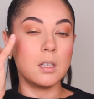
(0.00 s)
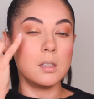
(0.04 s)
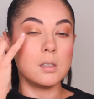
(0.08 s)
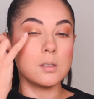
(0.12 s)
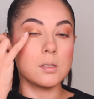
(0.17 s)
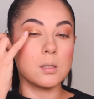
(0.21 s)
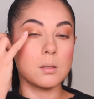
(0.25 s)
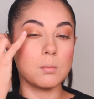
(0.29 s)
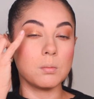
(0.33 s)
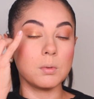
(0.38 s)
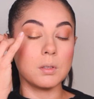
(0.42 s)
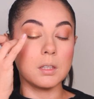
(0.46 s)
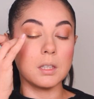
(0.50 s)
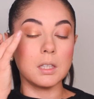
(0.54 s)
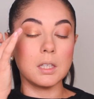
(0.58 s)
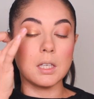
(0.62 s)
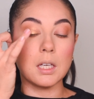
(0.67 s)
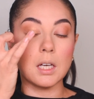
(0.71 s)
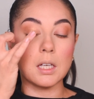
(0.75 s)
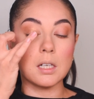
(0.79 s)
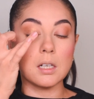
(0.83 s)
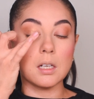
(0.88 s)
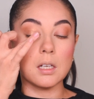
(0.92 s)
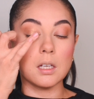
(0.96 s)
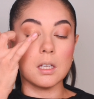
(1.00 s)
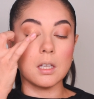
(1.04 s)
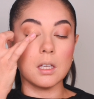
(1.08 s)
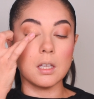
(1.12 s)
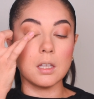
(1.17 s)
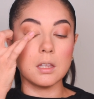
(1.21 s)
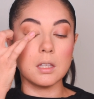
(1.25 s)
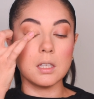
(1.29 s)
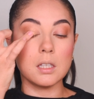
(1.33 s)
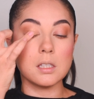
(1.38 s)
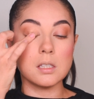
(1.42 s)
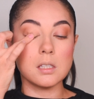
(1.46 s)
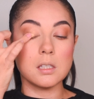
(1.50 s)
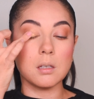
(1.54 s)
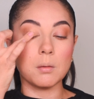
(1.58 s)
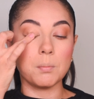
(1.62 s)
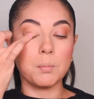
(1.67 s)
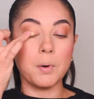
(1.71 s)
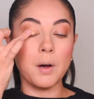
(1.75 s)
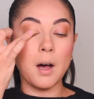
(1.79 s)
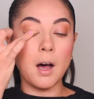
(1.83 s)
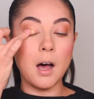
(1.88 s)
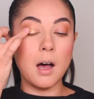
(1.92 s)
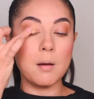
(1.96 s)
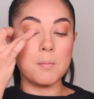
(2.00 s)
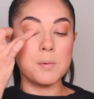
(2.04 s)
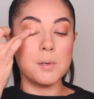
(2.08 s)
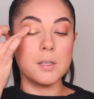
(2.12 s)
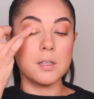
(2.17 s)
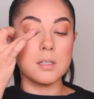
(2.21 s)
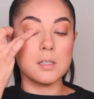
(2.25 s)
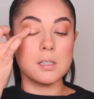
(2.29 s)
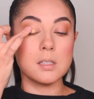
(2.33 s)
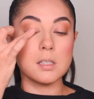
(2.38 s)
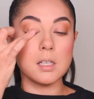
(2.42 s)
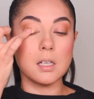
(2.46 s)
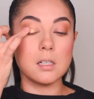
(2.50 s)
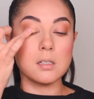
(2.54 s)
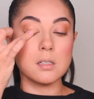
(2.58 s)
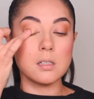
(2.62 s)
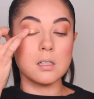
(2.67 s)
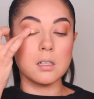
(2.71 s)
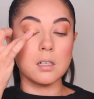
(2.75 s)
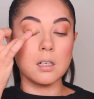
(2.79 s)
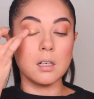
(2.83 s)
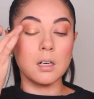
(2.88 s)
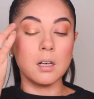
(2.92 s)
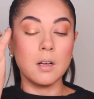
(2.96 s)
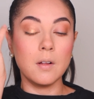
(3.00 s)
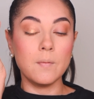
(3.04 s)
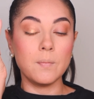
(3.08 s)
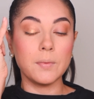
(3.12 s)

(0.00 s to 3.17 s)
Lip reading: to really get this to pop in the center.